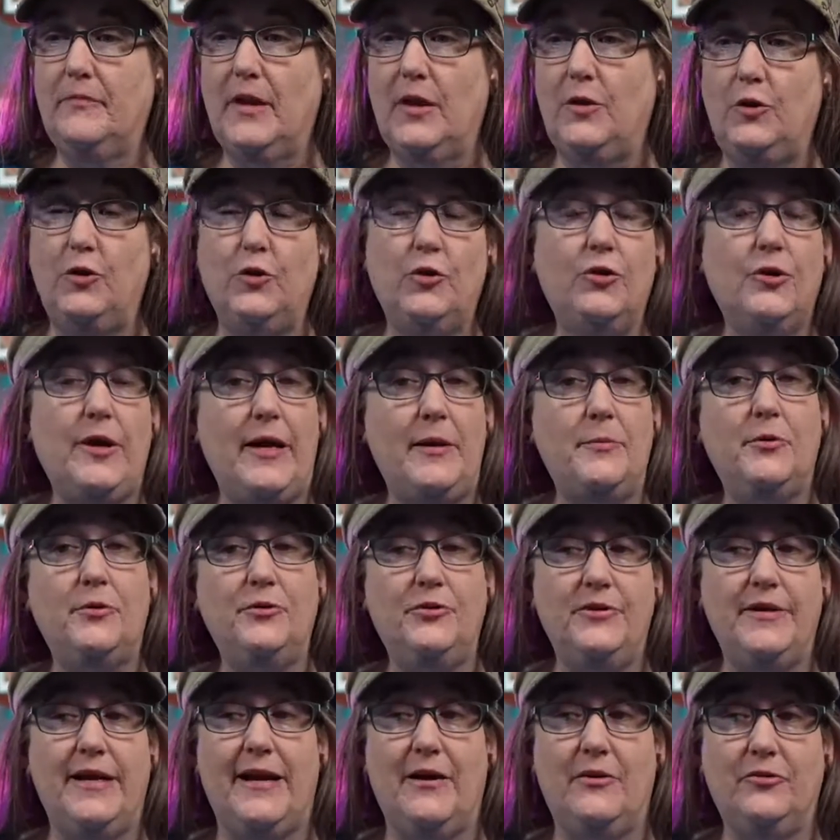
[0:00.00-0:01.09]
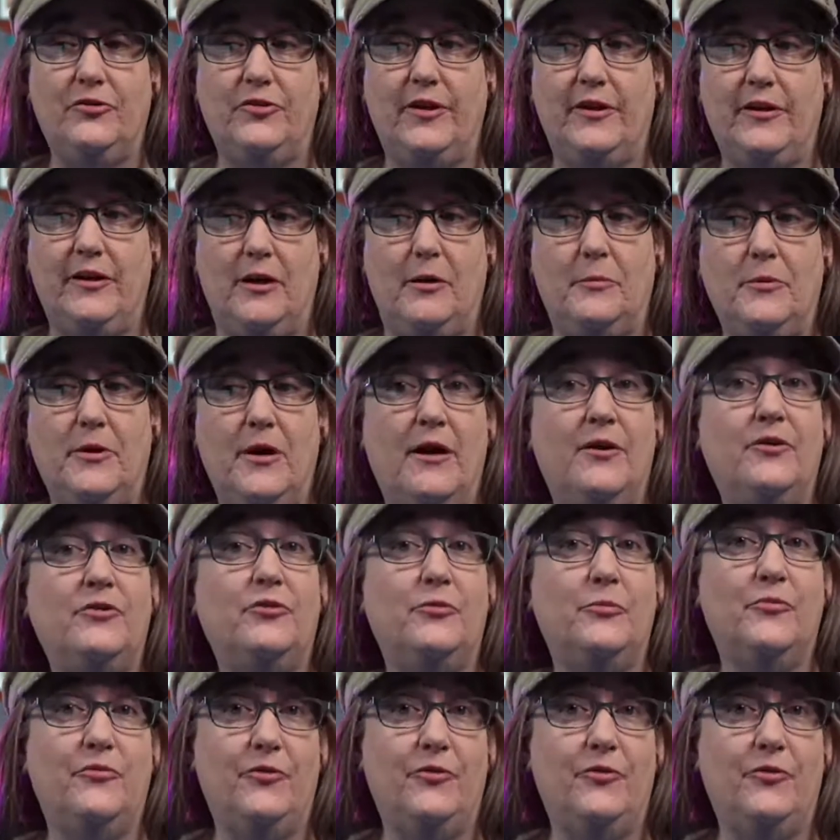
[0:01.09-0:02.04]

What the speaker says: you're able to now set up custom